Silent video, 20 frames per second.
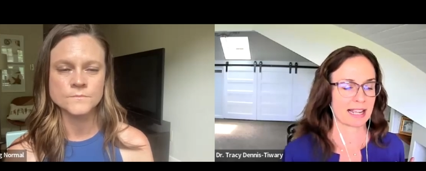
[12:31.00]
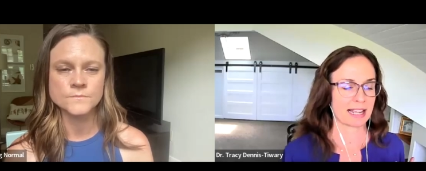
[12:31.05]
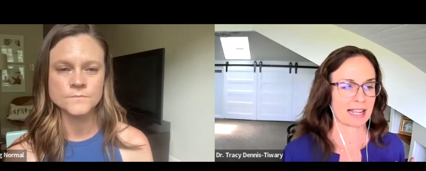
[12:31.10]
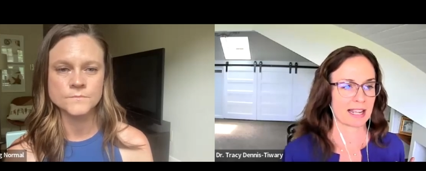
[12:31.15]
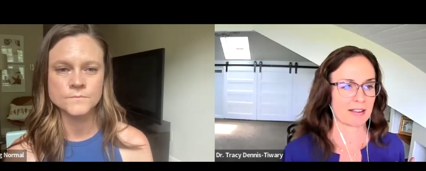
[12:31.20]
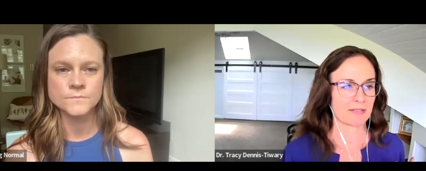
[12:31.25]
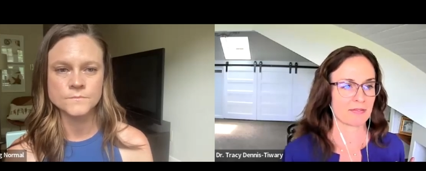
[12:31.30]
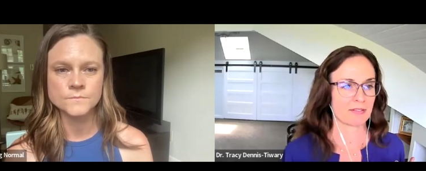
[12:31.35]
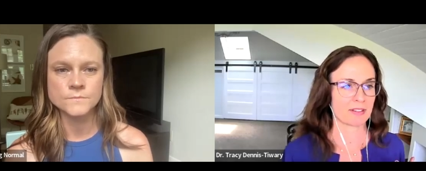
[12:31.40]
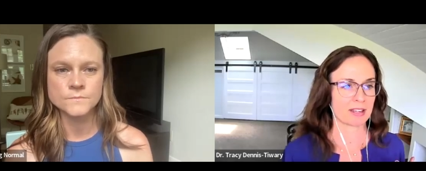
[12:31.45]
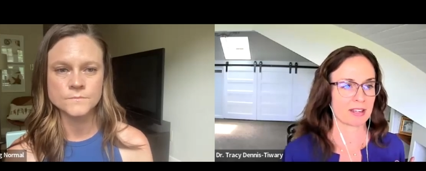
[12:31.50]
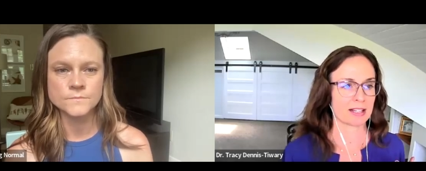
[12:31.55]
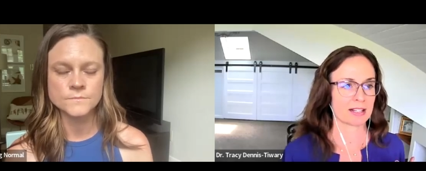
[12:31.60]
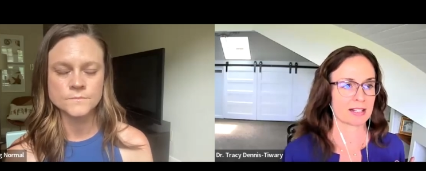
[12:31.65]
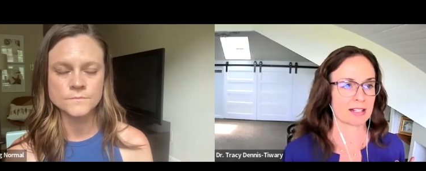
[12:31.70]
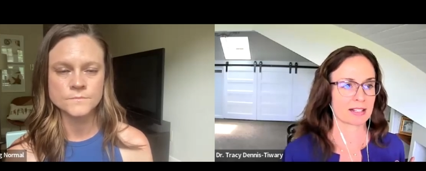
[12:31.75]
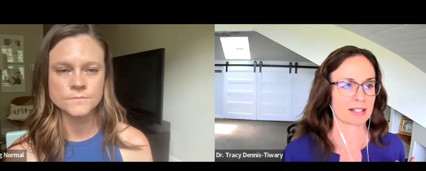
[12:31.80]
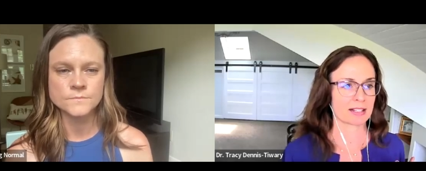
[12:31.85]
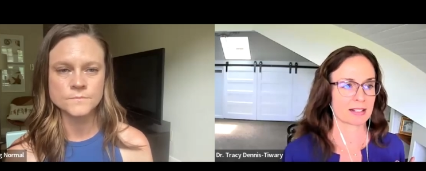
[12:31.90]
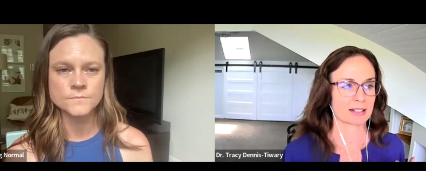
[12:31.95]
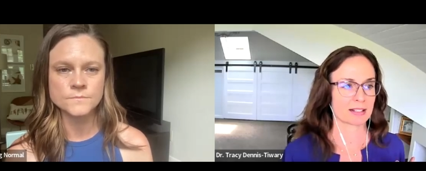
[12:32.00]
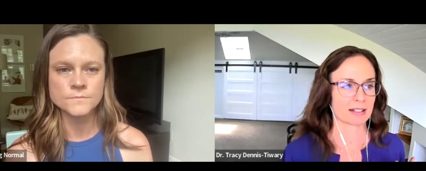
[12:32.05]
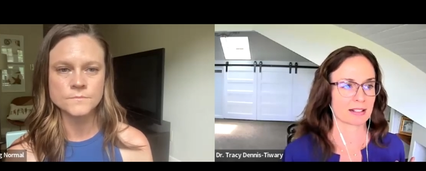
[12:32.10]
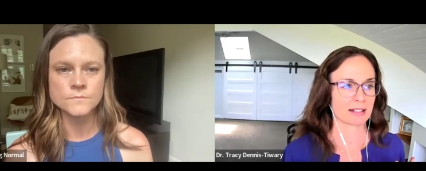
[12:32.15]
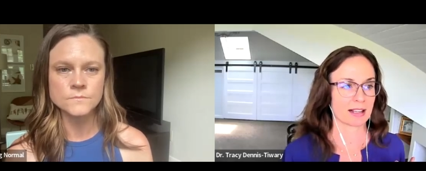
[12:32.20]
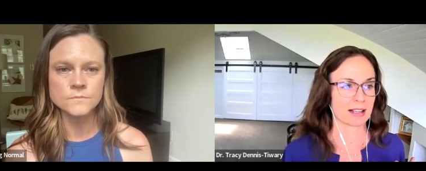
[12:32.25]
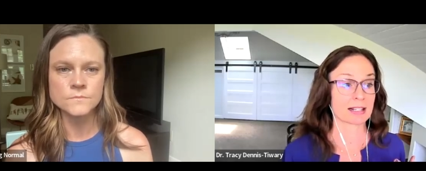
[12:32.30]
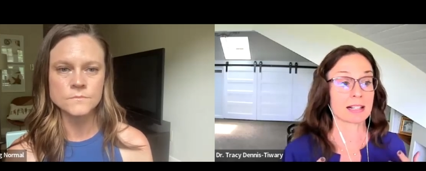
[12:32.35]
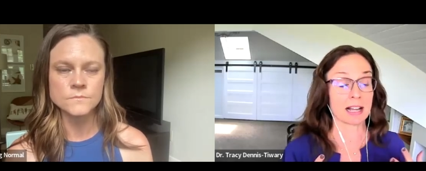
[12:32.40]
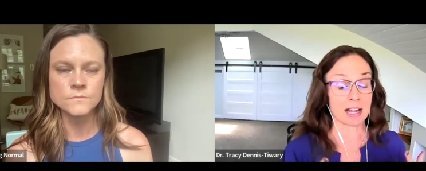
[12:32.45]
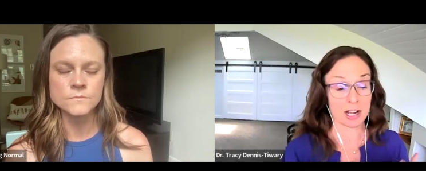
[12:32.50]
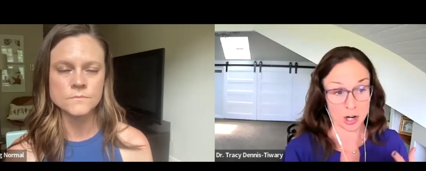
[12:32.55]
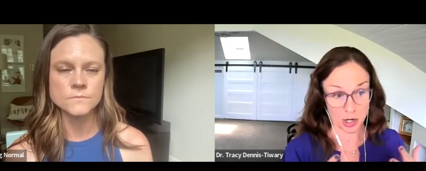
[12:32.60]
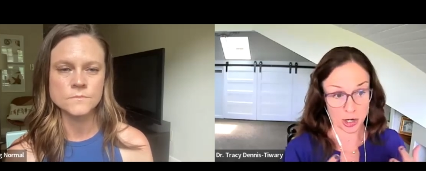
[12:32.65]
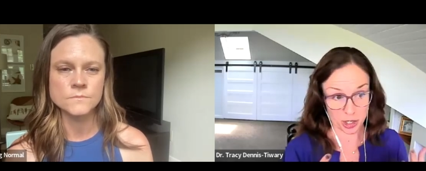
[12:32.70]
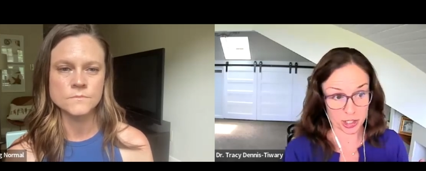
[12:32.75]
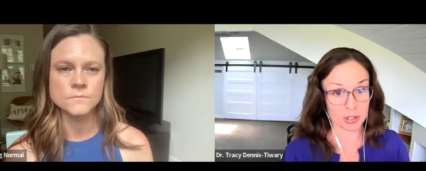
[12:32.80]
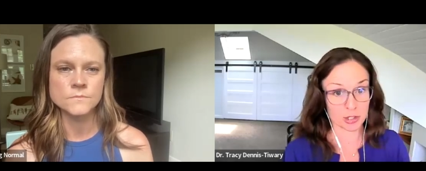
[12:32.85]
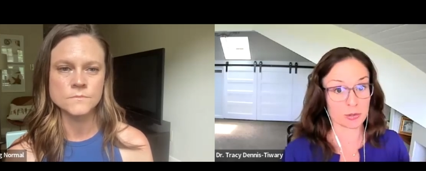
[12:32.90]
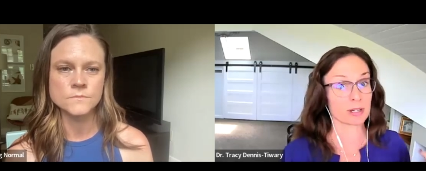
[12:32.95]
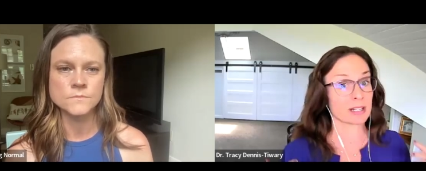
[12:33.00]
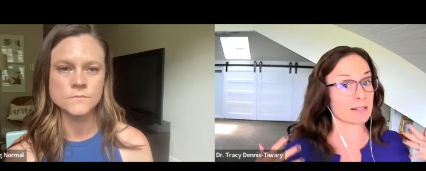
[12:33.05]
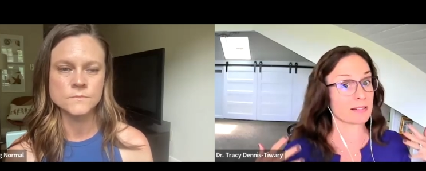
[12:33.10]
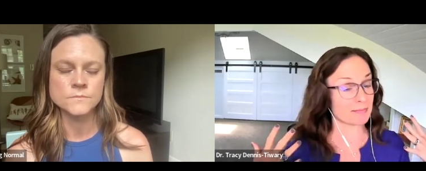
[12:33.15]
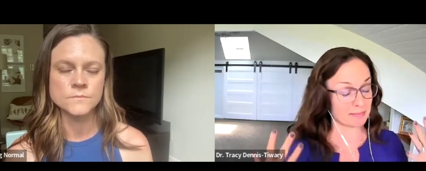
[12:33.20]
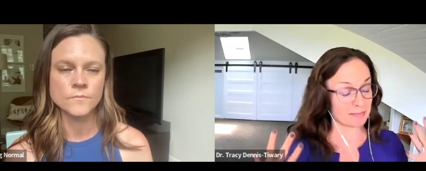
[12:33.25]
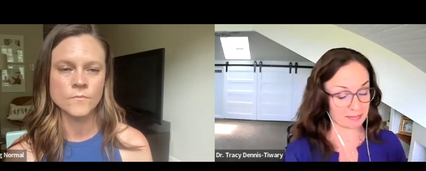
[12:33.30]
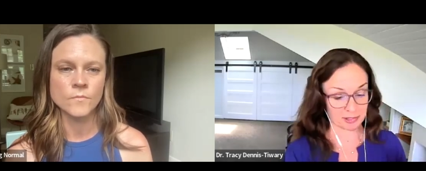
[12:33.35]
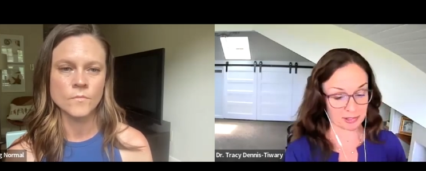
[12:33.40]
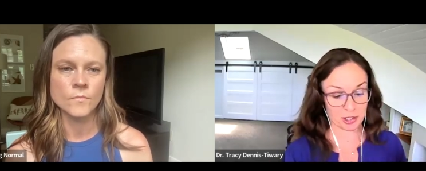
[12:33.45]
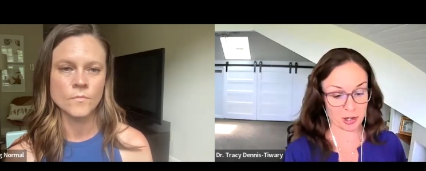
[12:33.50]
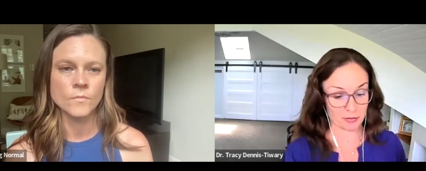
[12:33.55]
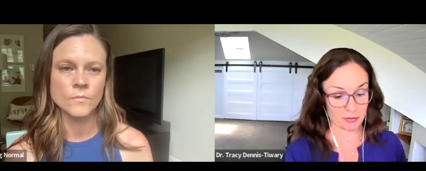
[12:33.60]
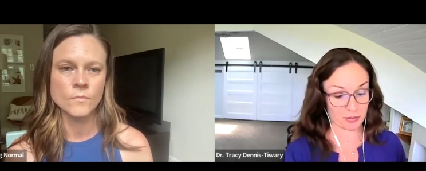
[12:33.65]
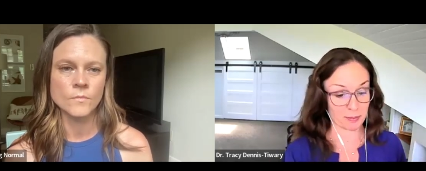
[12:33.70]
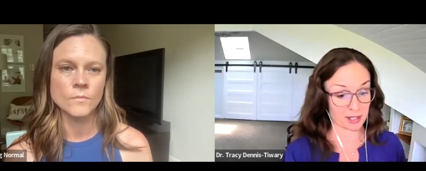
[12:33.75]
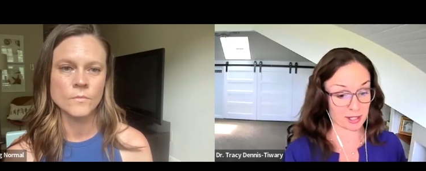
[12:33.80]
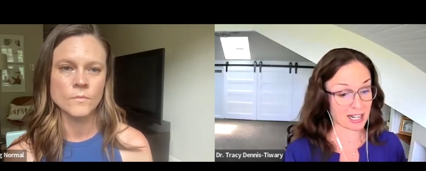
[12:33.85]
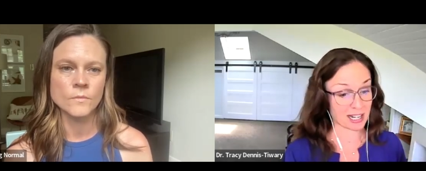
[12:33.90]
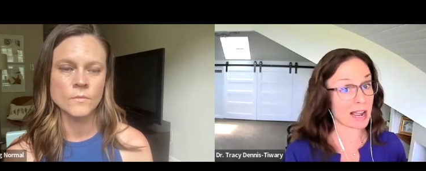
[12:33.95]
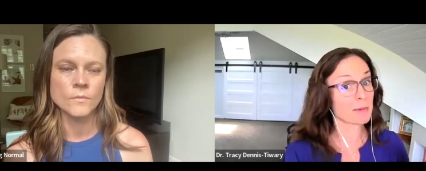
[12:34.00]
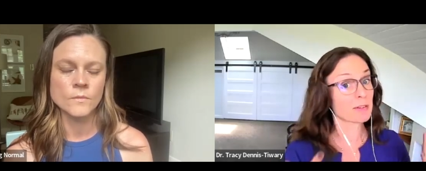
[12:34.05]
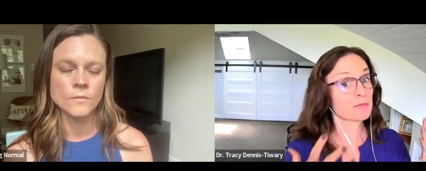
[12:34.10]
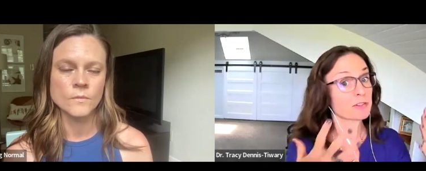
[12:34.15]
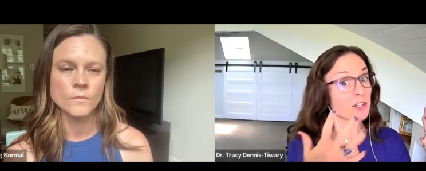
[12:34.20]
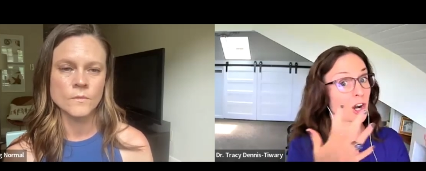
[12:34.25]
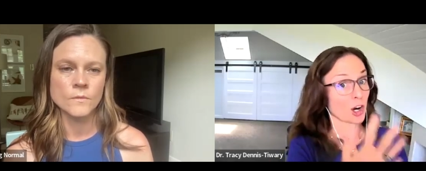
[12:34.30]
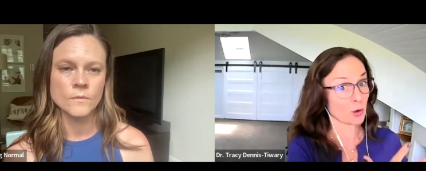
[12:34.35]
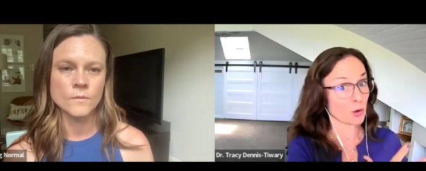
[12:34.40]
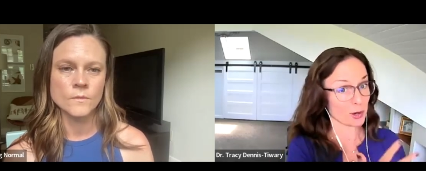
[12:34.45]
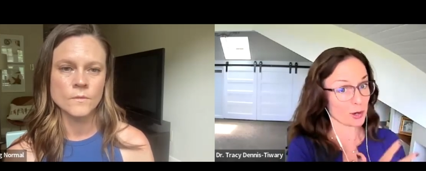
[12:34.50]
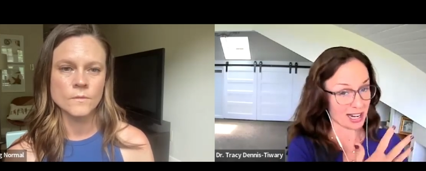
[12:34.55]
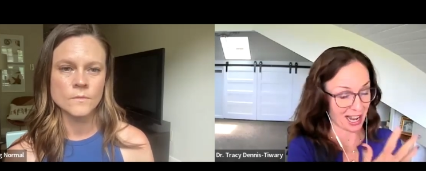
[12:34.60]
Speaker 1: if these as I argue, and you know, from the time of Darwin,